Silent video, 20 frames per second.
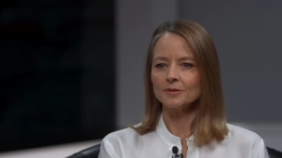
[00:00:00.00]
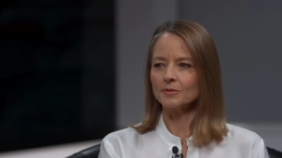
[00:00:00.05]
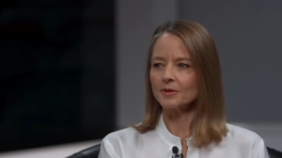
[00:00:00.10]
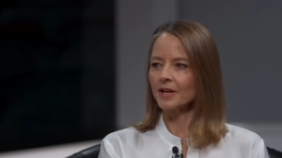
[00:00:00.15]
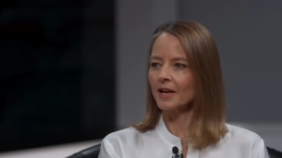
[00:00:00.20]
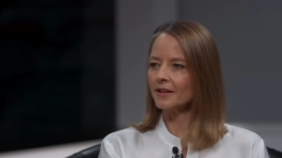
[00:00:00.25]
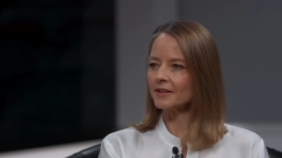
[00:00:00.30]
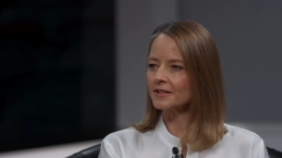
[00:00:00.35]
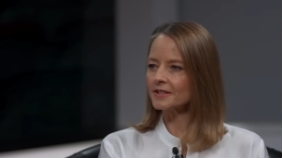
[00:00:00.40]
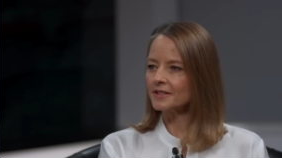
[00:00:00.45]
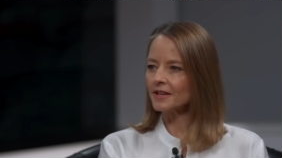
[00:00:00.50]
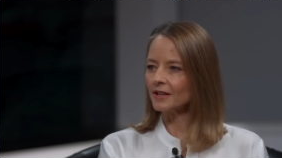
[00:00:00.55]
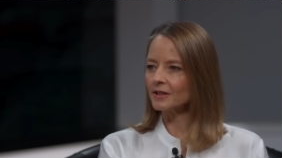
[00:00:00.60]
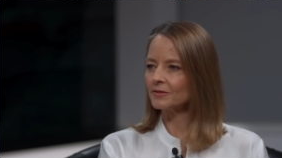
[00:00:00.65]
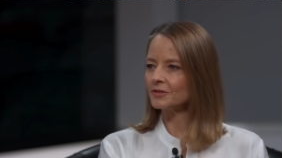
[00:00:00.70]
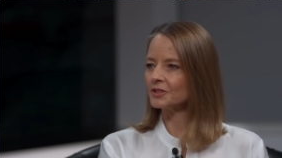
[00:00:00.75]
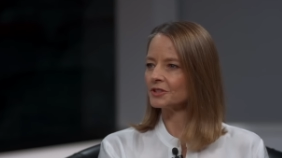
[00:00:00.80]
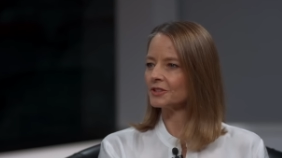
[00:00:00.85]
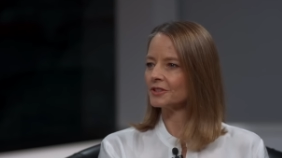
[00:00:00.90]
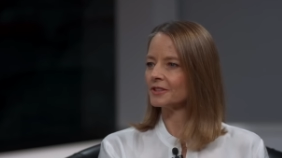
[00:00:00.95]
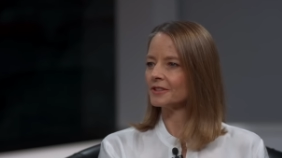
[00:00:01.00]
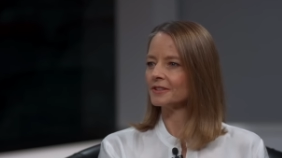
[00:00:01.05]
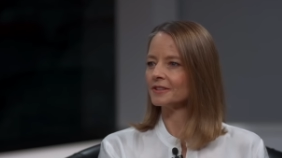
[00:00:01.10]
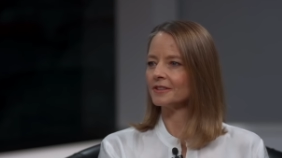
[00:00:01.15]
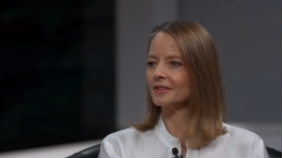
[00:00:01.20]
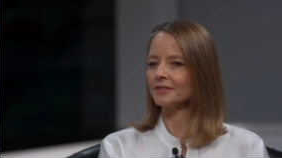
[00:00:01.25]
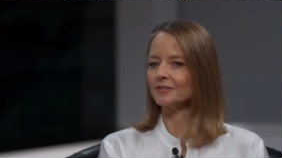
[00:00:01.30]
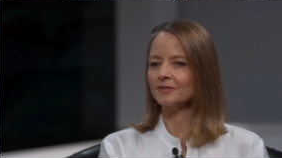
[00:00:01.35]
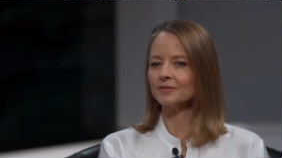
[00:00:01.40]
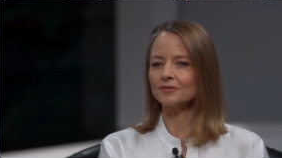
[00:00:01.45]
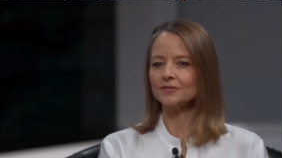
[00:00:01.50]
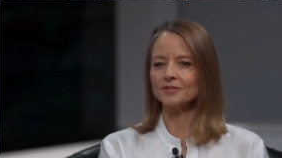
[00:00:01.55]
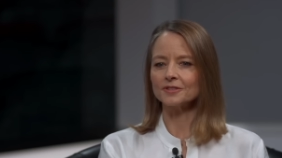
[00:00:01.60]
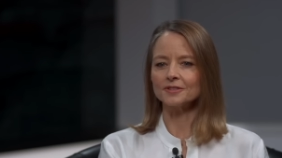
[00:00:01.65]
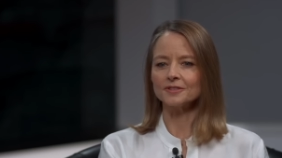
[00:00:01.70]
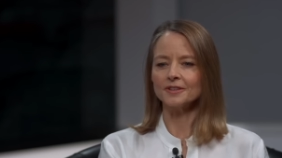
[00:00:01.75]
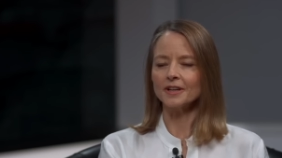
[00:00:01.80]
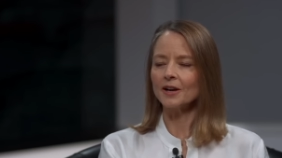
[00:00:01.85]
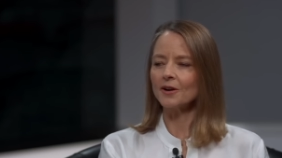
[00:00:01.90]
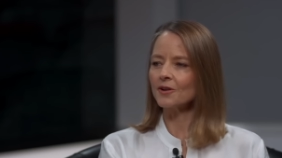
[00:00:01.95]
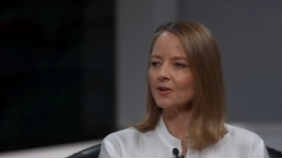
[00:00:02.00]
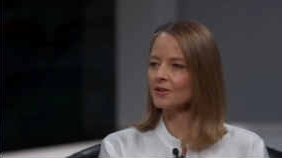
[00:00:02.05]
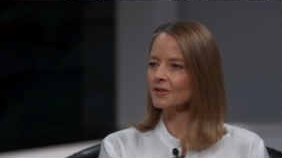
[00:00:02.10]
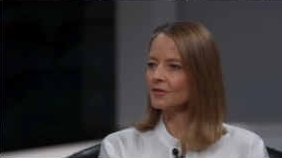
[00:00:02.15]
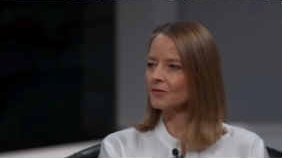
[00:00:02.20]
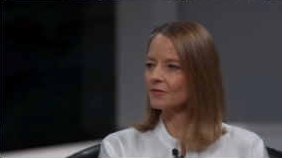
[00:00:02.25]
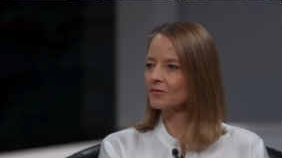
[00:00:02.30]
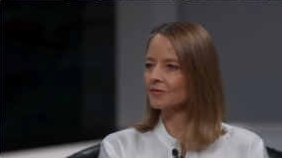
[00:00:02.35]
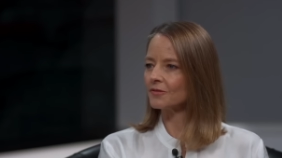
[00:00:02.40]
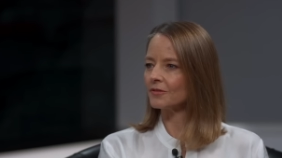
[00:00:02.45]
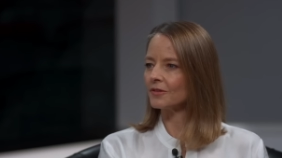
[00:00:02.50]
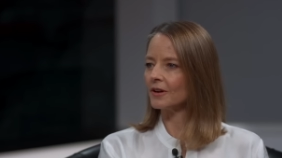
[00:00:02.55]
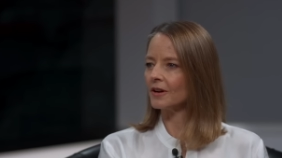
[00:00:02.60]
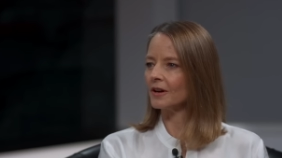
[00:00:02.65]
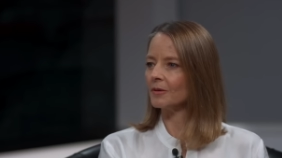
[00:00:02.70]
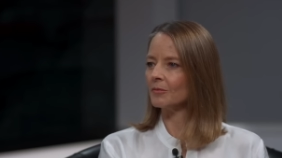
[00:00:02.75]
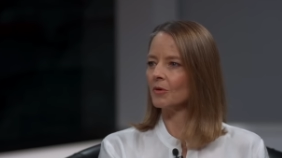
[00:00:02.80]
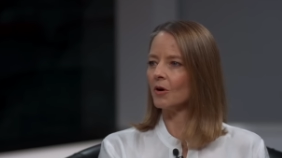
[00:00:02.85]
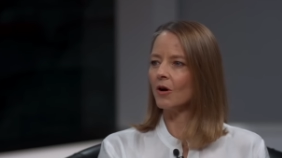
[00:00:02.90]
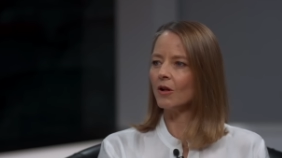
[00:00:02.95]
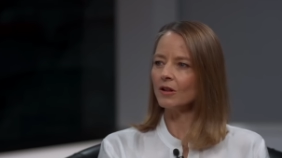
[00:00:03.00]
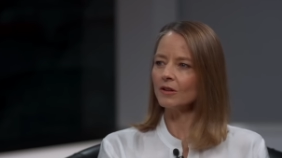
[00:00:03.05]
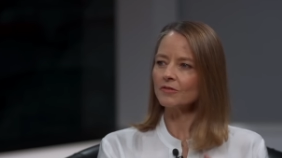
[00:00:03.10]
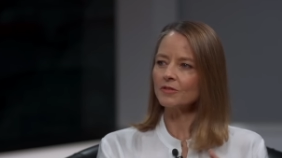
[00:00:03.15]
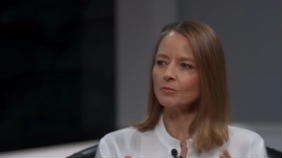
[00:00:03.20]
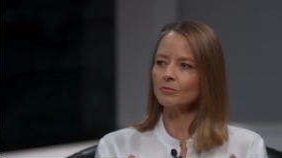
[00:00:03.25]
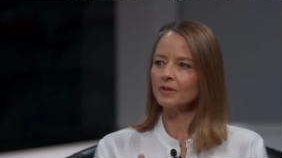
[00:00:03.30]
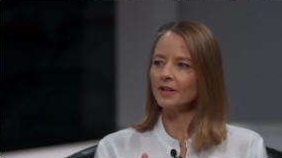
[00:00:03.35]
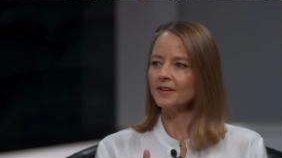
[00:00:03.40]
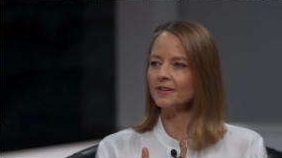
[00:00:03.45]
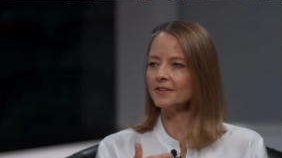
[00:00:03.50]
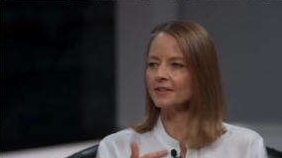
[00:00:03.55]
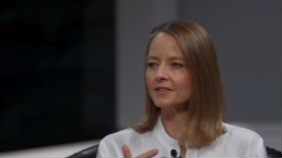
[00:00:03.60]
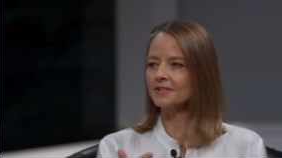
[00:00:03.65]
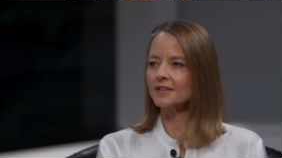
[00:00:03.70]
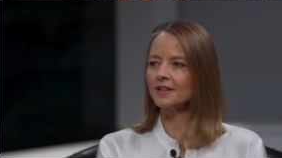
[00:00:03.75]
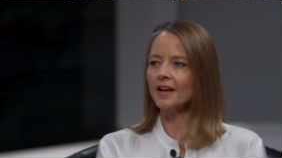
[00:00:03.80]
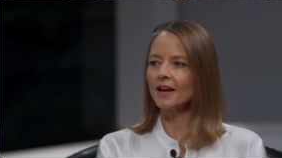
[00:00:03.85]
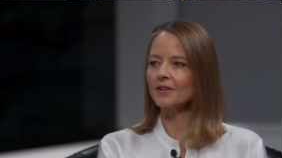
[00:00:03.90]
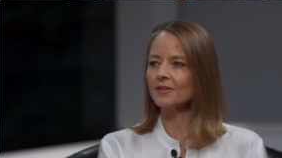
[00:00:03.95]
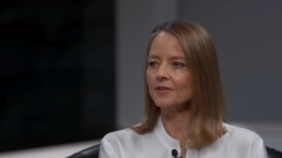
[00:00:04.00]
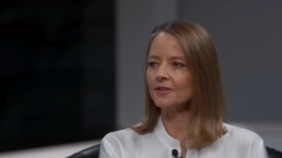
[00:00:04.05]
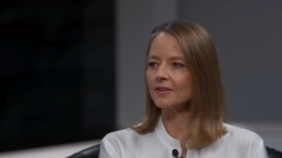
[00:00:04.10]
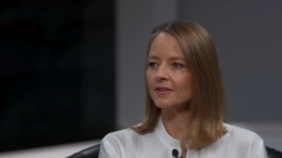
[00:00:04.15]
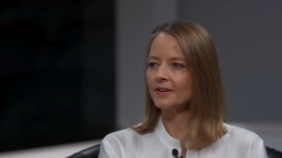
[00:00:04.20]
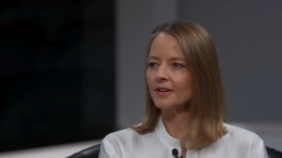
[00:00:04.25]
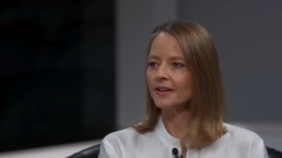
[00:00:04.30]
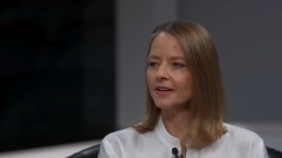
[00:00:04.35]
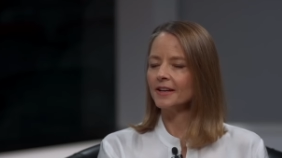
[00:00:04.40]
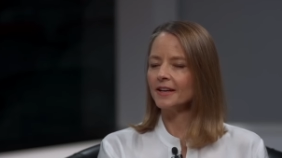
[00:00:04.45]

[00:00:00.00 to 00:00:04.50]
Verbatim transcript: reality television and for narrative, um, all of them blending together.